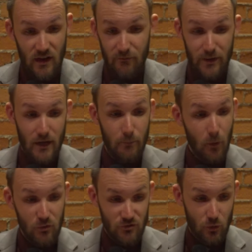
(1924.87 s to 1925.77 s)
I've been an
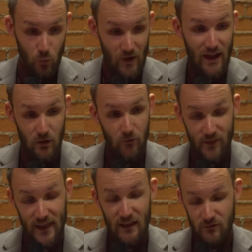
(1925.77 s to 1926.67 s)
emotional wreck over
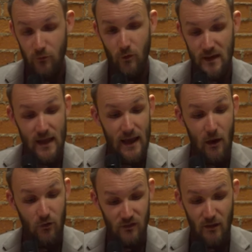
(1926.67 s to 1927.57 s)
the last 48
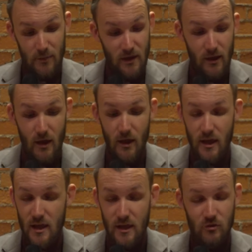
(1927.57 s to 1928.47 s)
hours. I've been
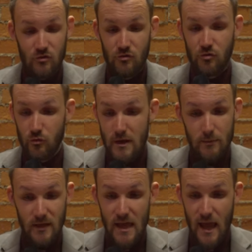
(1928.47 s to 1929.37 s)

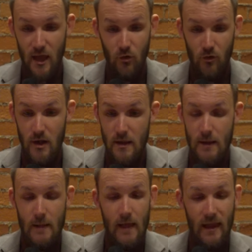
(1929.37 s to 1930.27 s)
extremely angry,
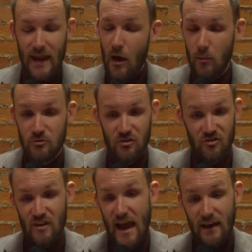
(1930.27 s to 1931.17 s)
and now I'm just
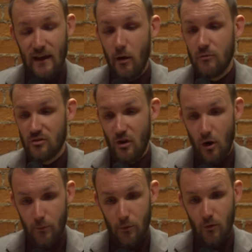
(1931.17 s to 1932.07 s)
sad. Now I'm just
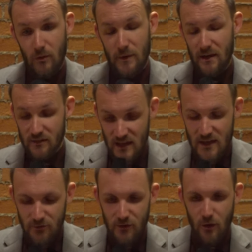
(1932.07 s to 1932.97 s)
heartbroken because
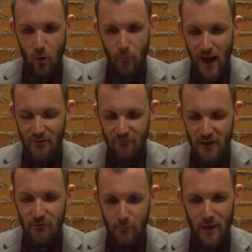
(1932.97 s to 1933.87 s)
even though my
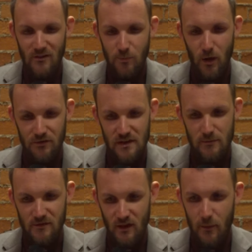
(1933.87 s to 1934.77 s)
favorite baseball team
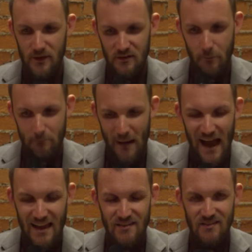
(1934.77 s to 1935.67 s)
is coming to
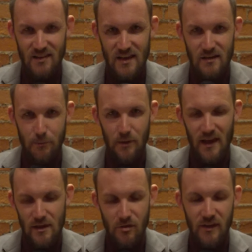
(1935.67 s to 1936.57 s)
my city to
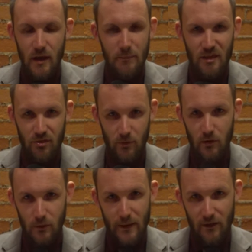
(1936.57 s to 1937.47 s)
play, you'd think I'd be
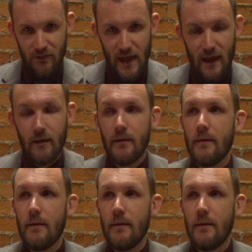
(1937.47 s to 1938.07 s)
thrilled about that.